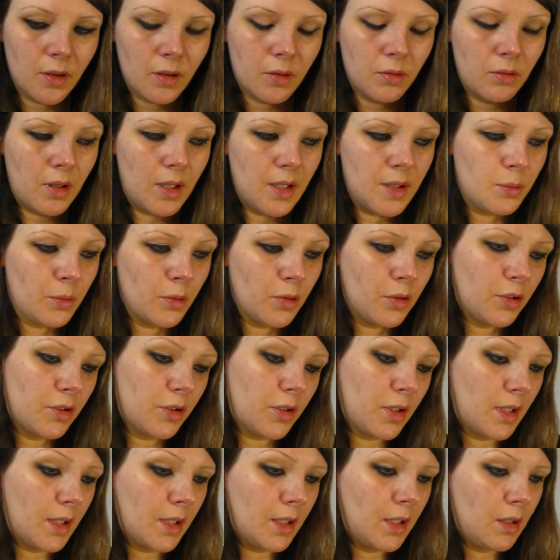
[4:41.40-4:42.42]
crease brush
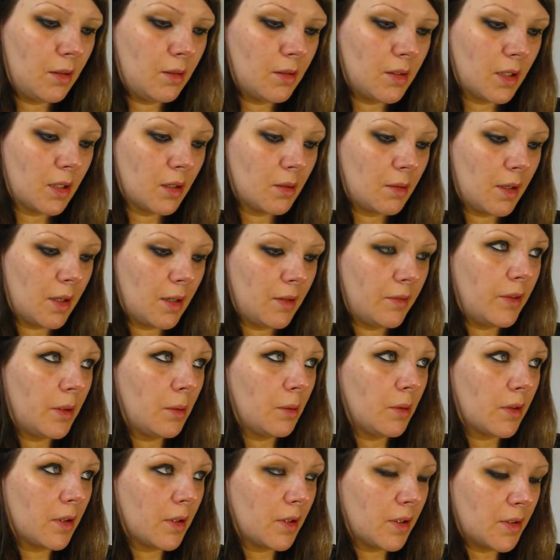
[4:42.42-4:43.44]
that I use in quite a few
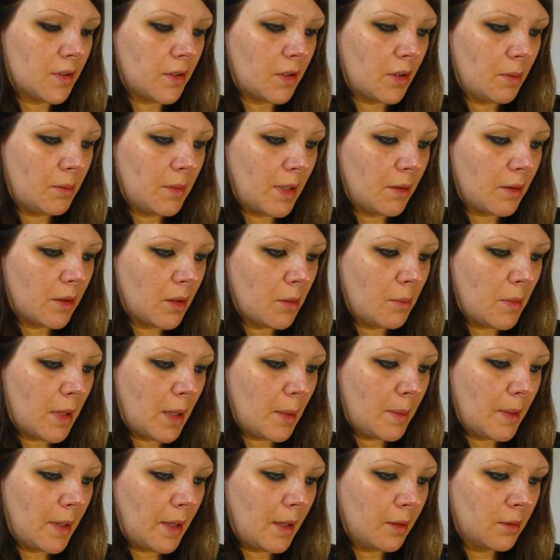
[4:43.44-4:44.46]
others. So I'm now going to
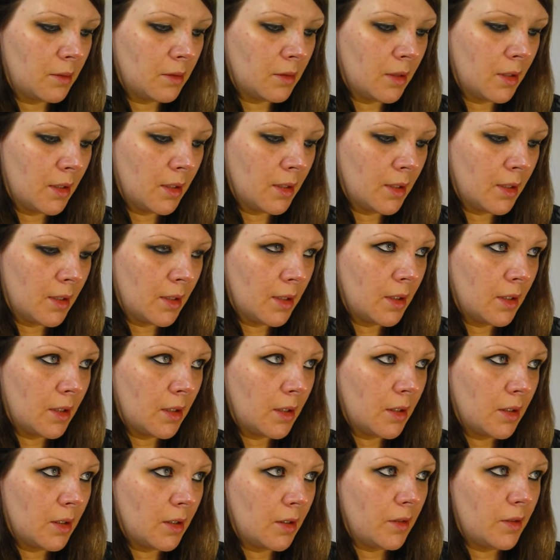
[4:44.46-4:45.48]
map out
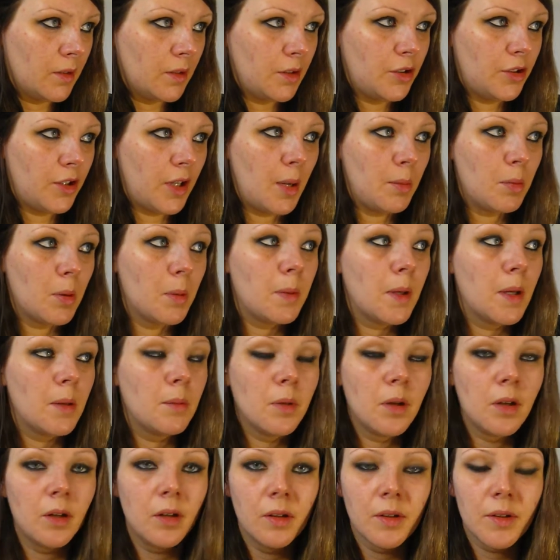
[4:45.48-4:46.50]
the shape a bit
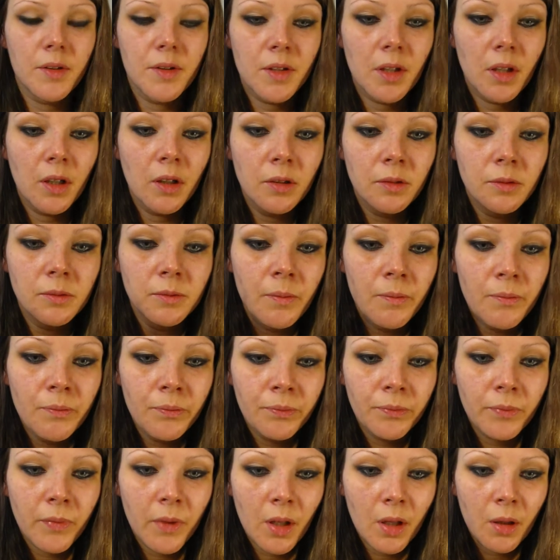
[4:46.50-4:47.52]
more. So
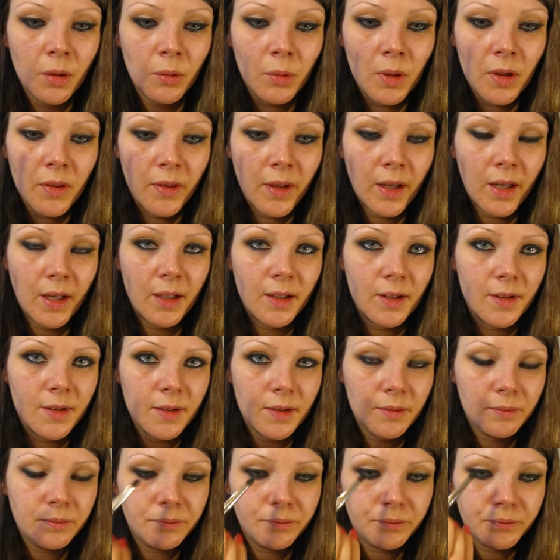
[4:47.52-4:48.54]
with
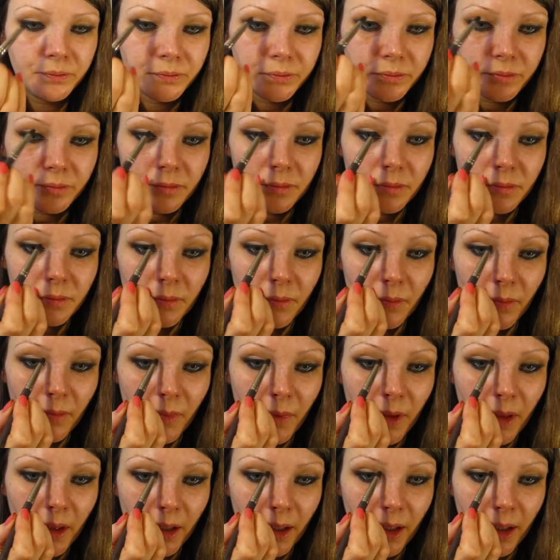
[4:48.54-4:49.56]
this,
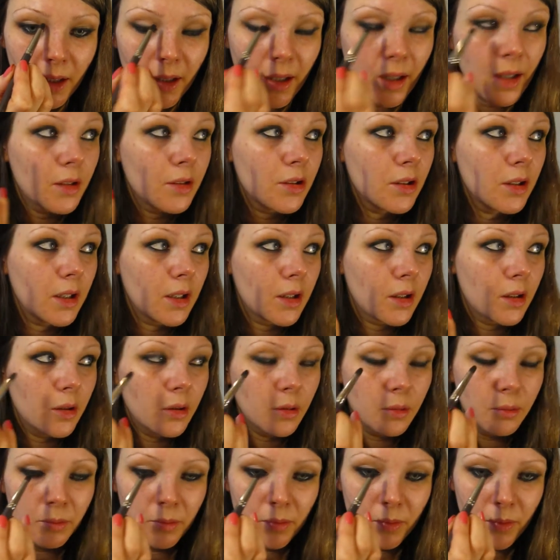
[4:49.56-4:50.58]
actually
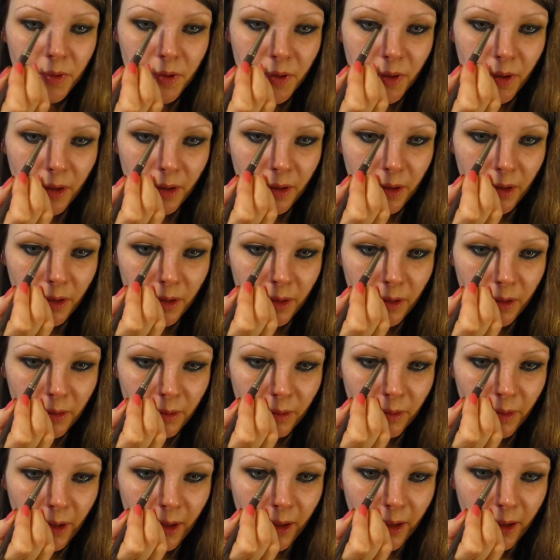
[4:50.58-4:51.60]
comes
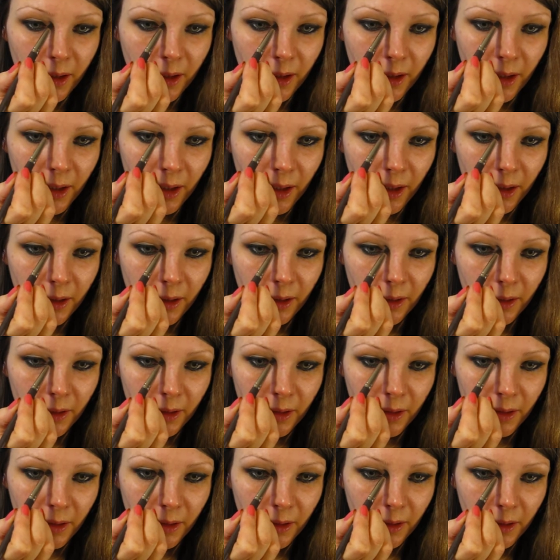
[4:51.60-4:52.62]
right in here.
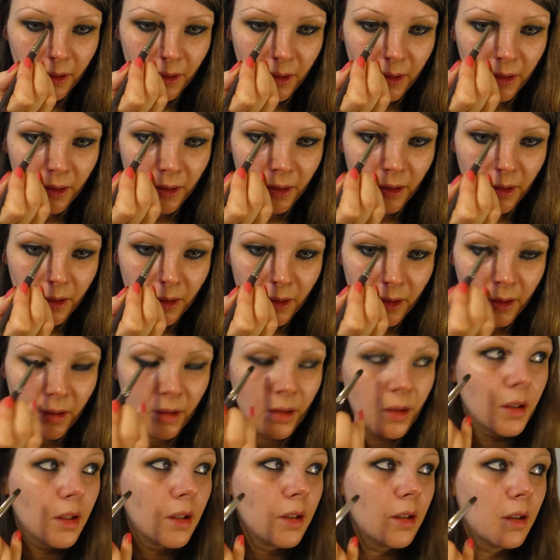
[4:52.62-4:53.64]

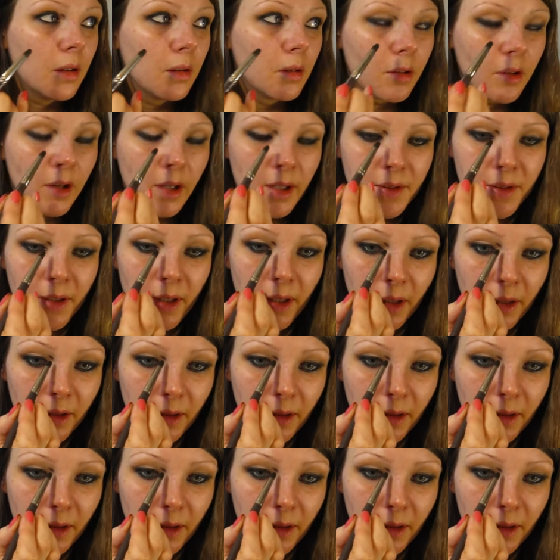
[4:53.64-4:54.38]
I know, crazy.